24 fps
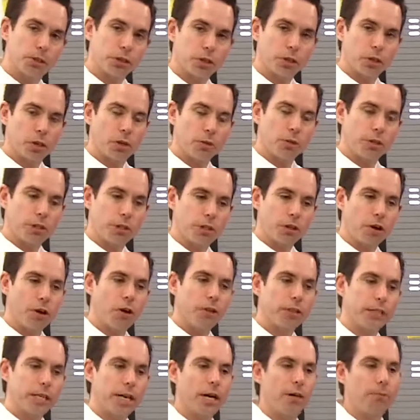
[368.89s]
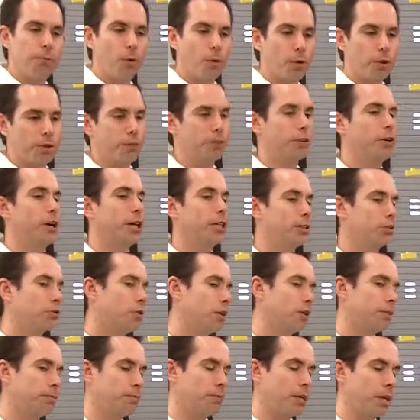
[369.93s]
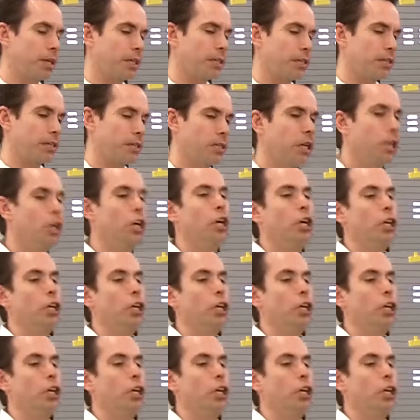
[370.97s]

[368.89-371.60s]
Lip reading: to slow this car down more than your hydraulic brakes,